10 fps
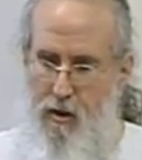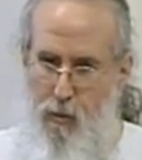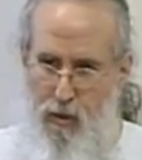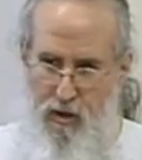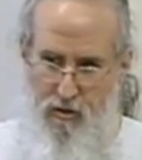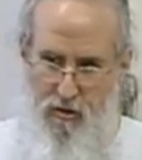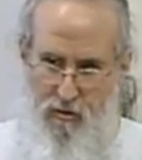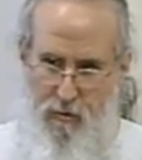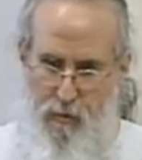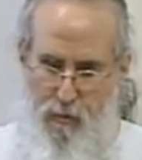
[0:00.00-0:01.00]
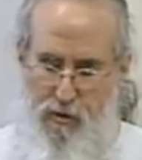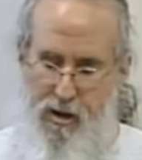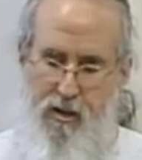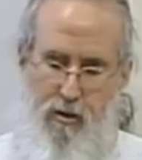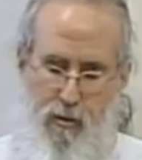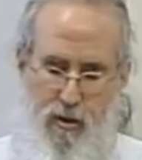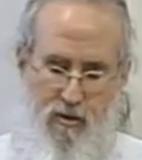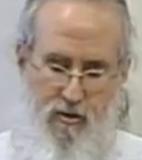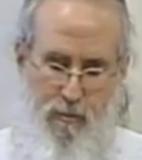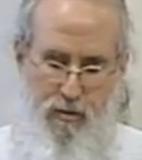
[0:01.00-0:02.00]
religious, particular
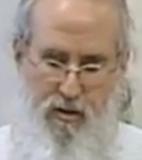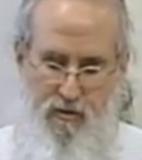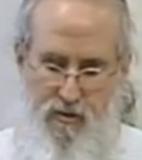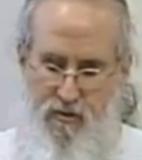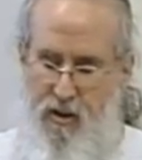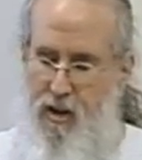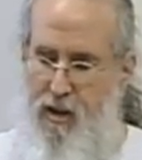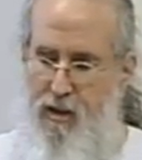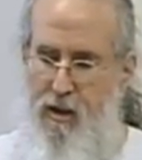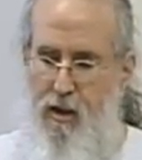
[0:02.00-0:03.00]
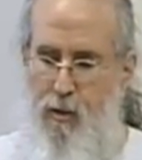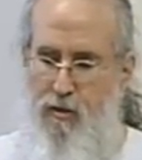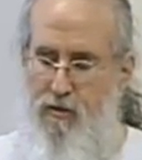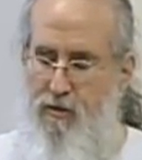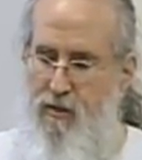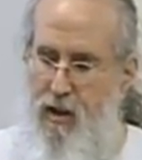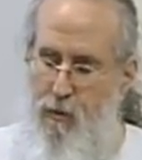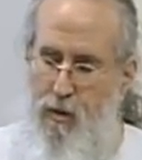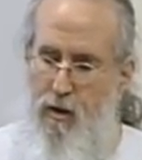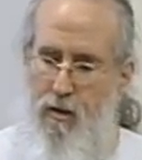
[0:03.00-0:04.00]
religious beliefs aside, what if you say,
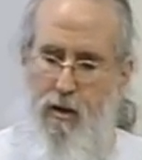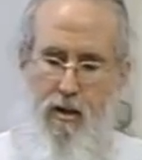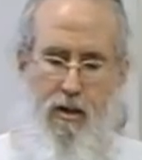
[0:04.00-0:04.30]
well,